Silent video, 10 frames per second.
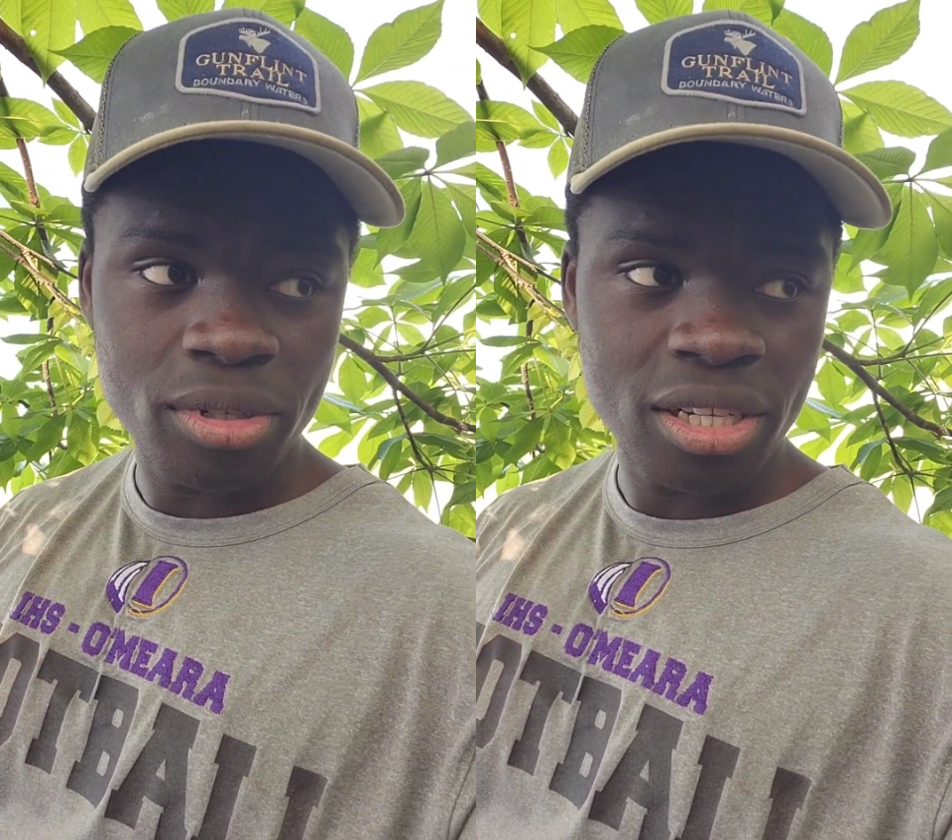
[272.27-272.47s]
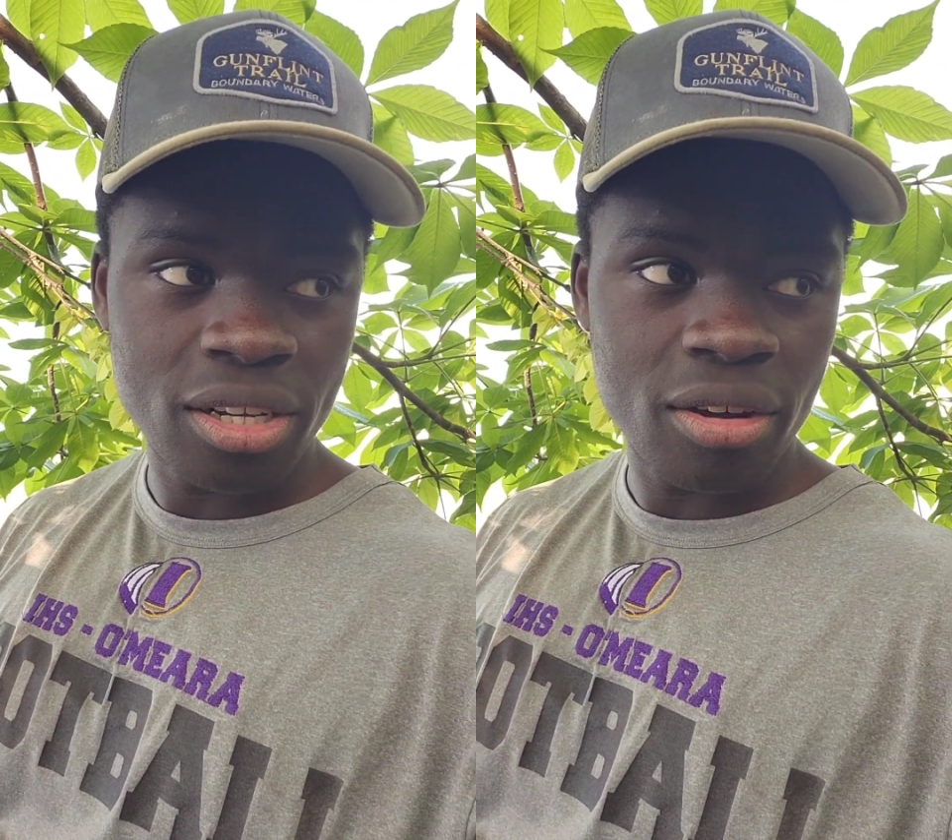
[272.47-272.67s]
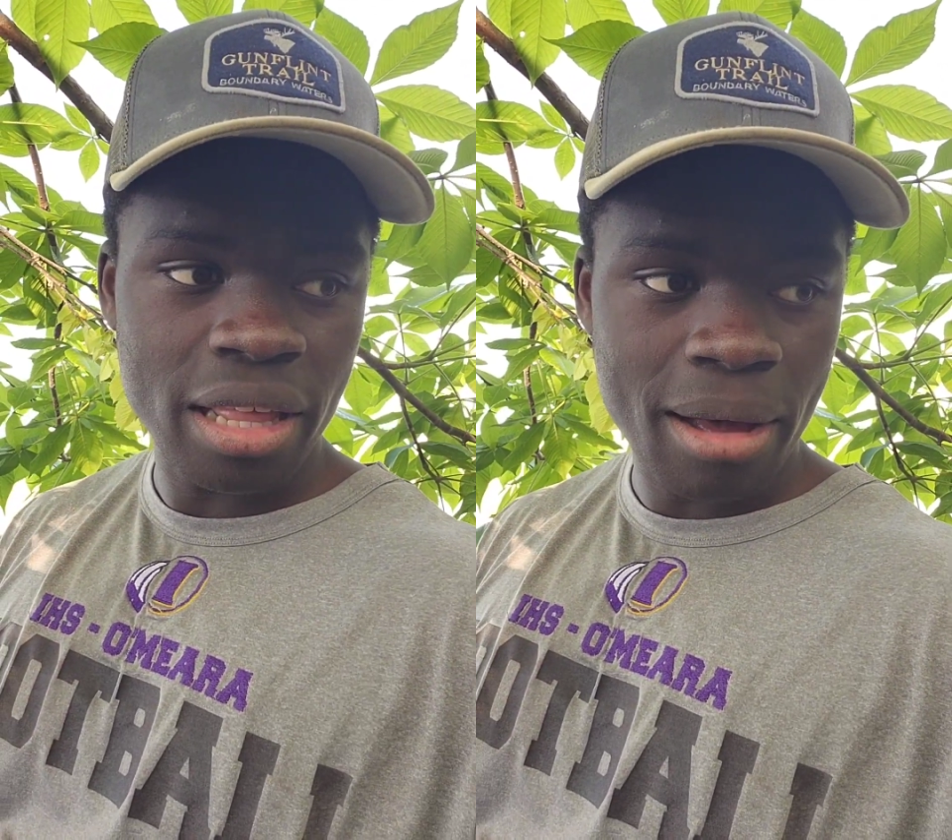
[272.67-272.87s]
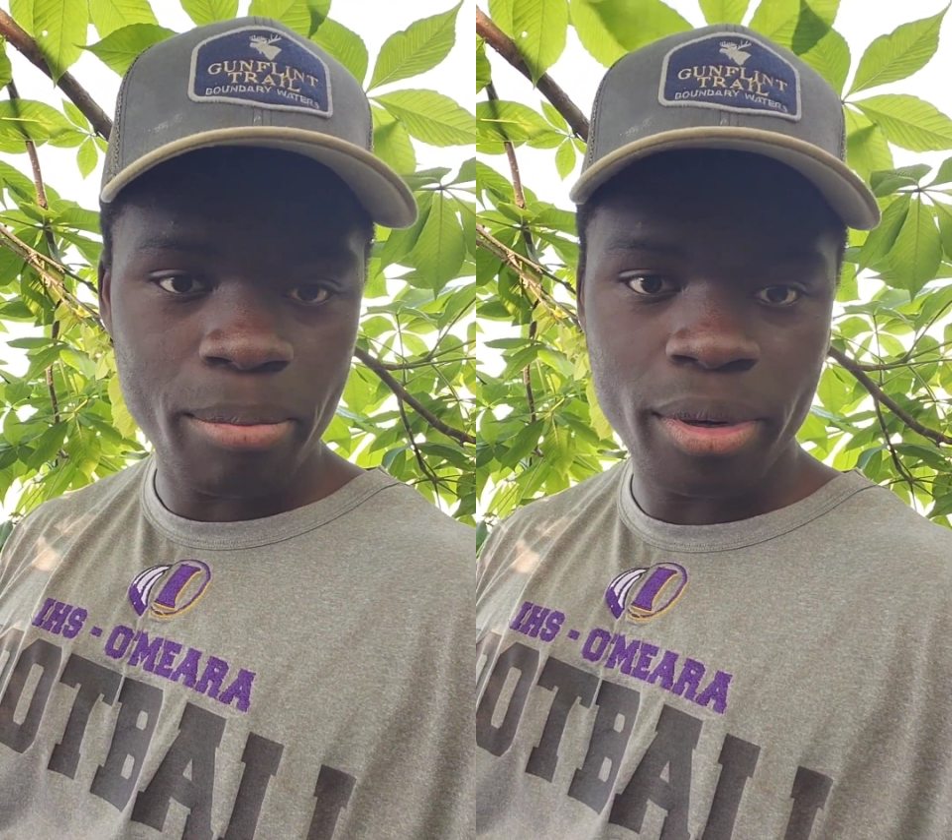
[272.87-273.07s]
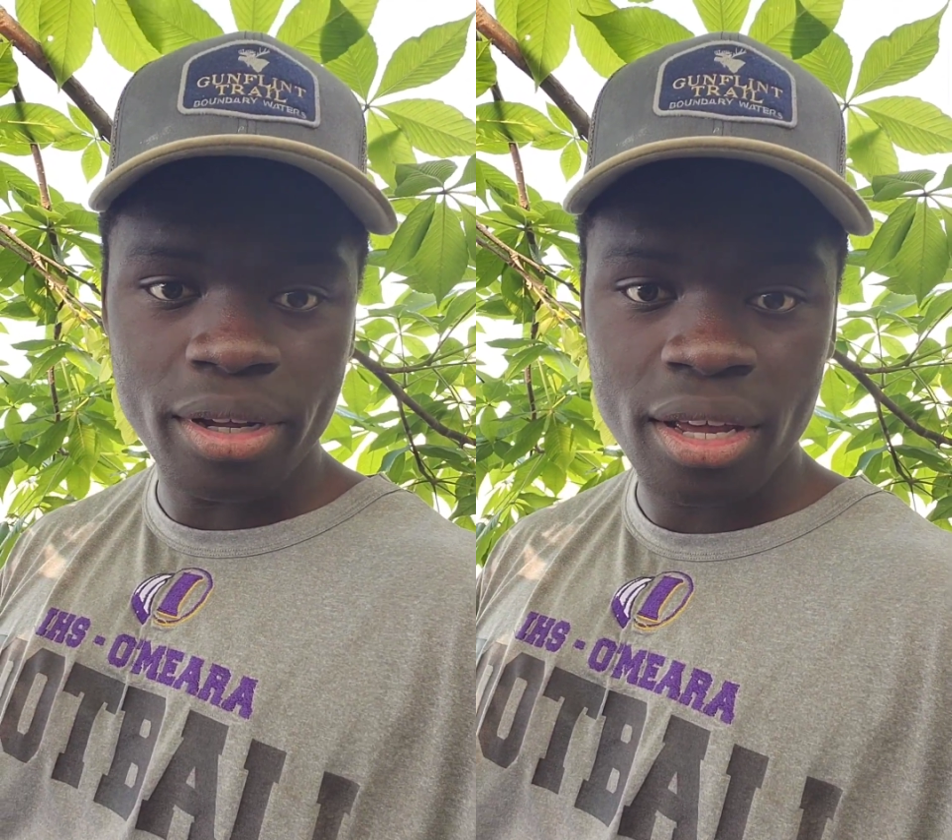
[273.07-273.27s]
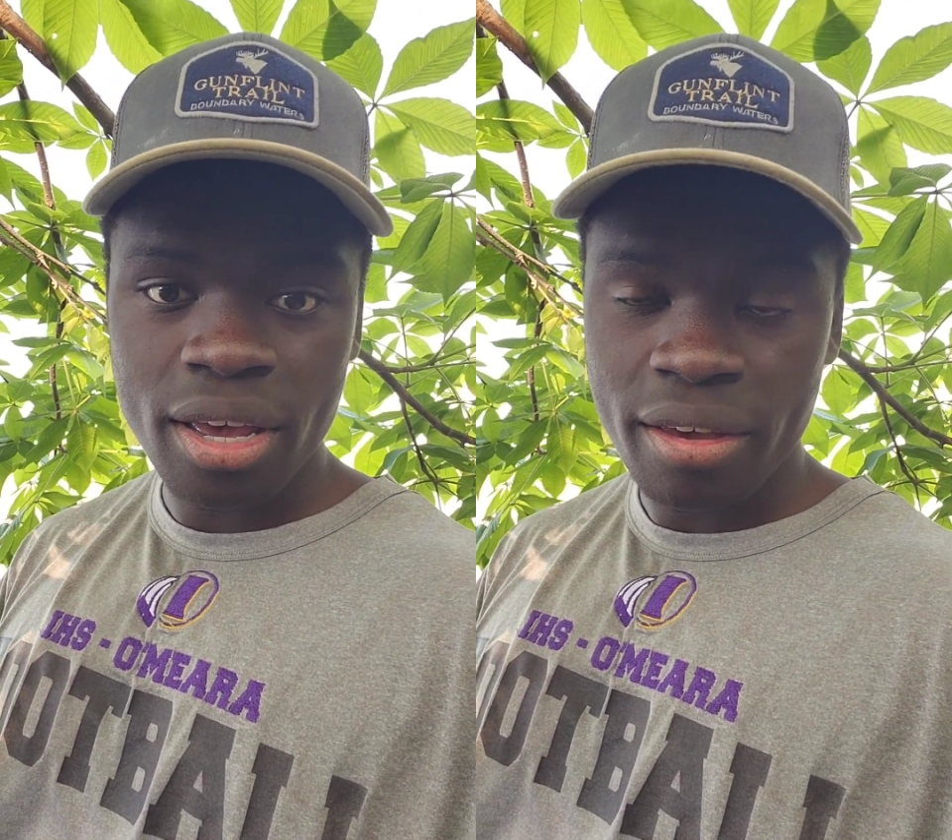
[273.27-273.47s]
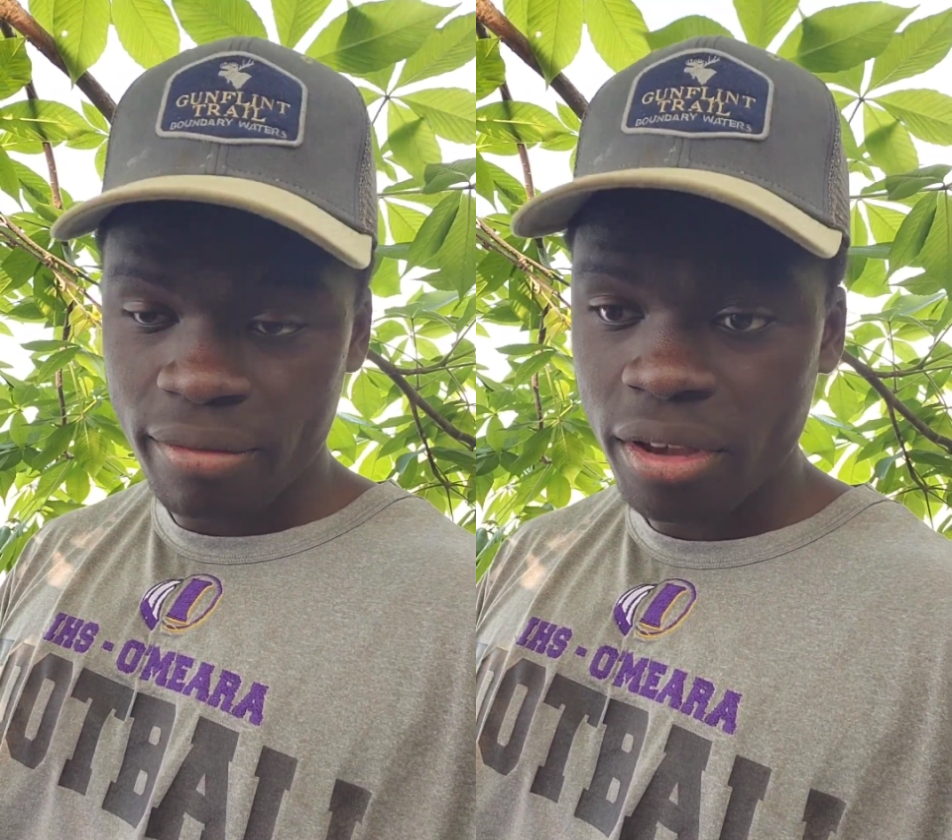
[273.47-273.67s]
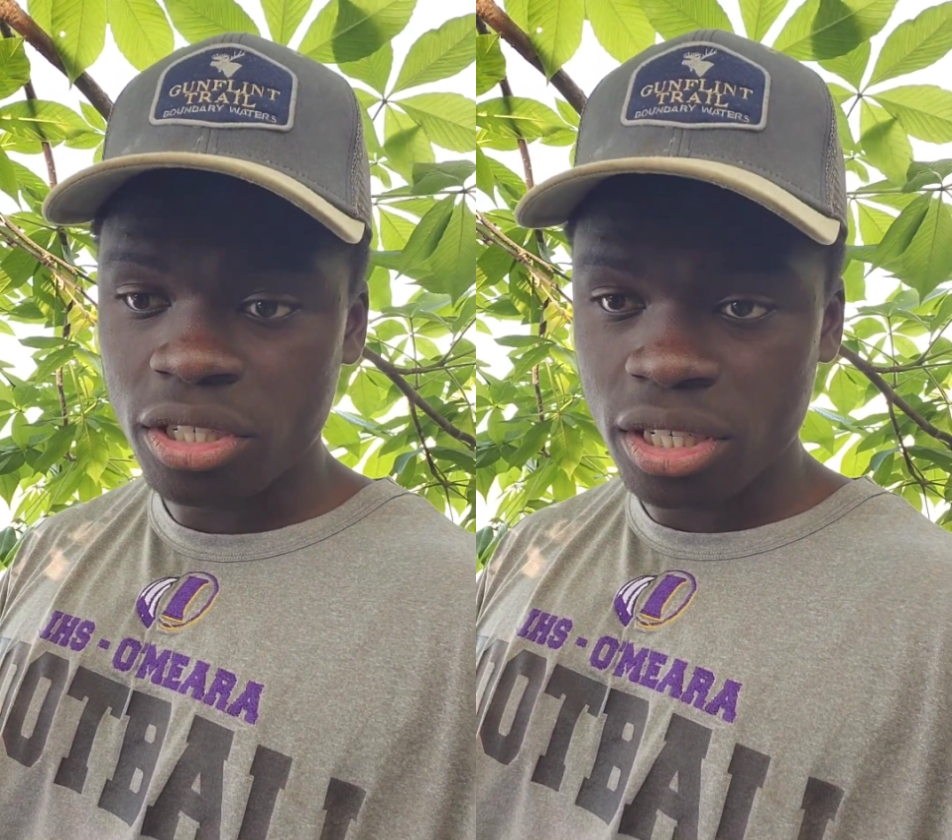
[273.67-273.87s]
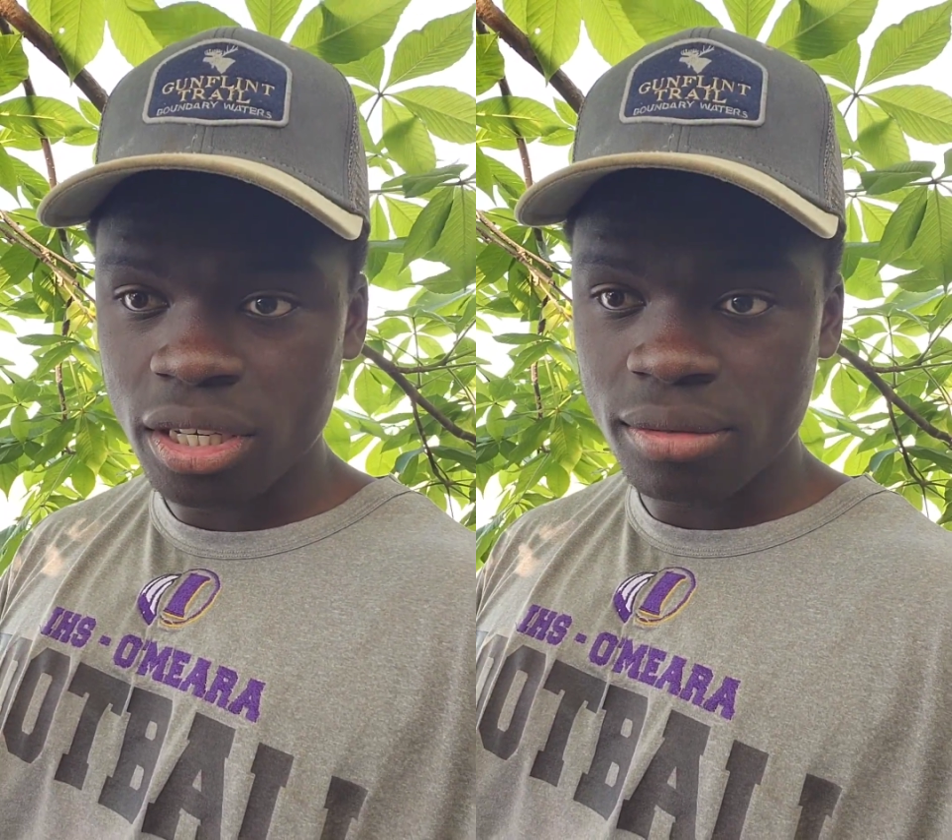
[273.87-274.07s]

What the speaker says: didn't know that, but fish,